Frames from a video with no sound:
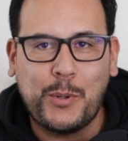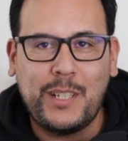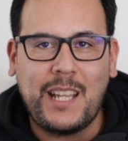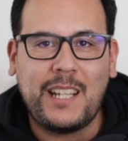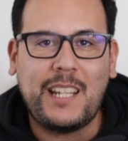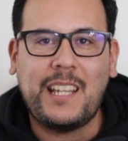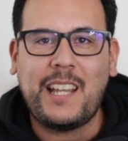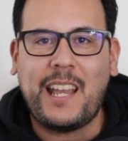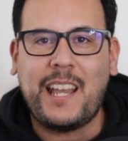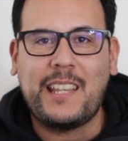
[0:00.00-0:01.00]
lately,
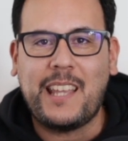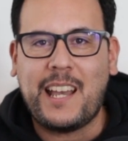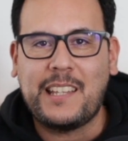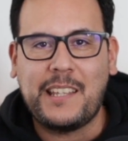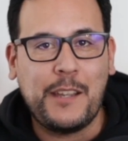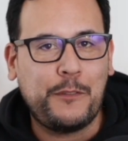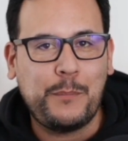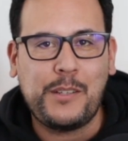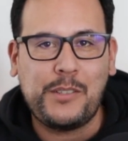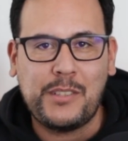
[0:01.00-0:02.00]
and the
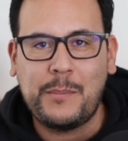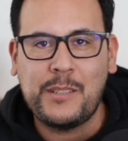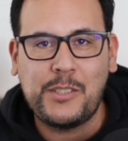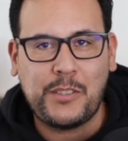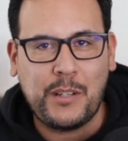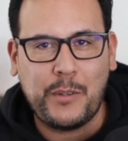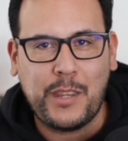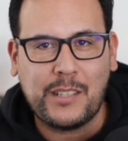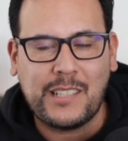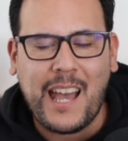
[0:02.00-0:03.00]
information they've been sharing with
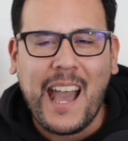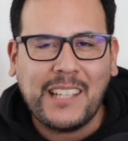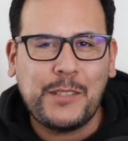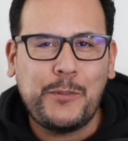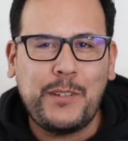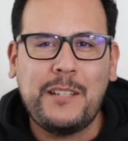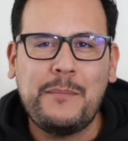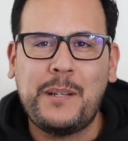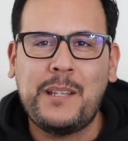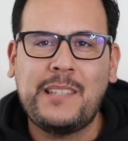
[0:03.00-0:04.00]
us hasn't really
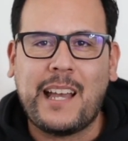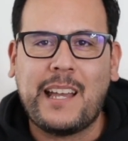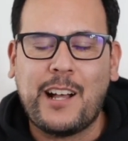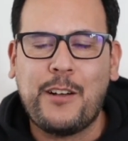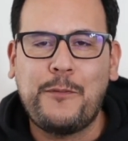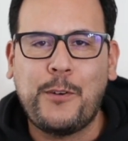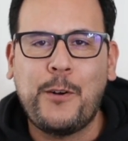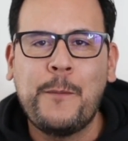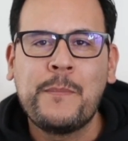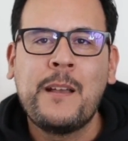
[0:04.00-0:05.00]
been that
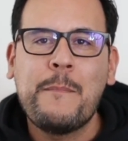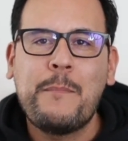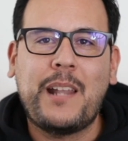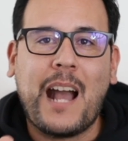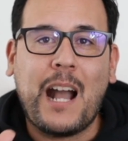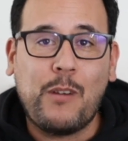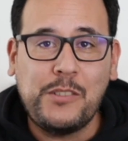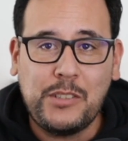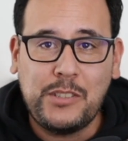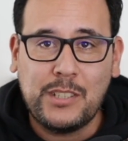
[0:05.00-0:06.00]
helpful, but I
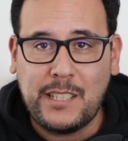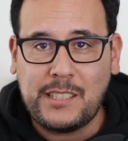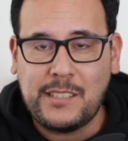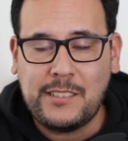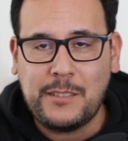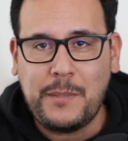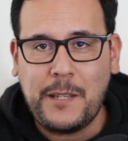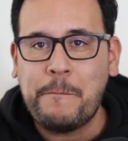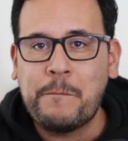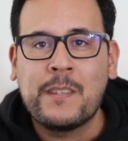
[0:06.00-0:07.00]
want you to listen to
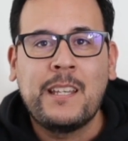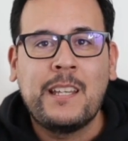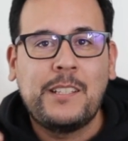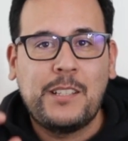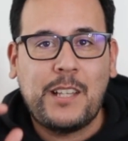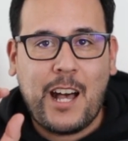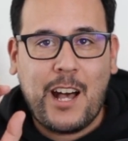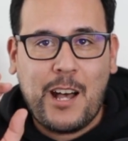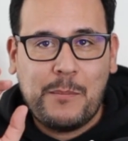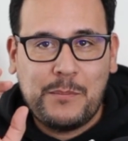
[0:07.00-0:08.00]
me.
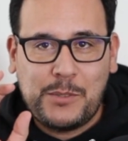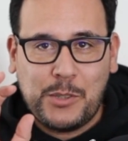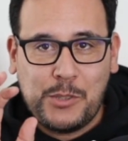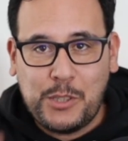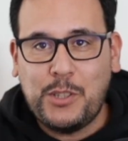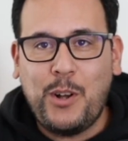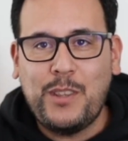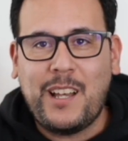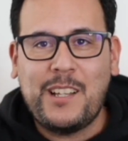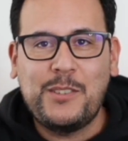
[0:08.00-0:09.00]
So just
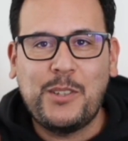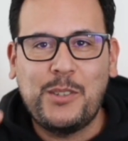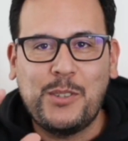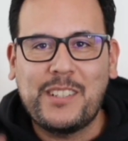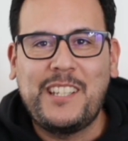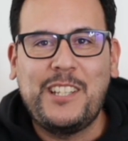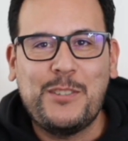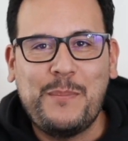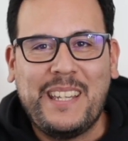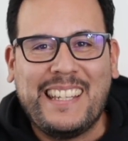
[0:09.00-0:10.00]
hold on, don't kill
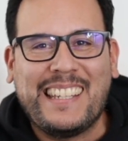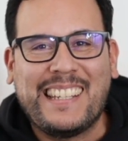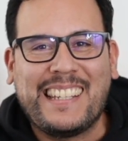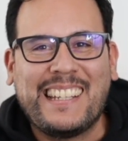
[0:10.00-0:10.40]
me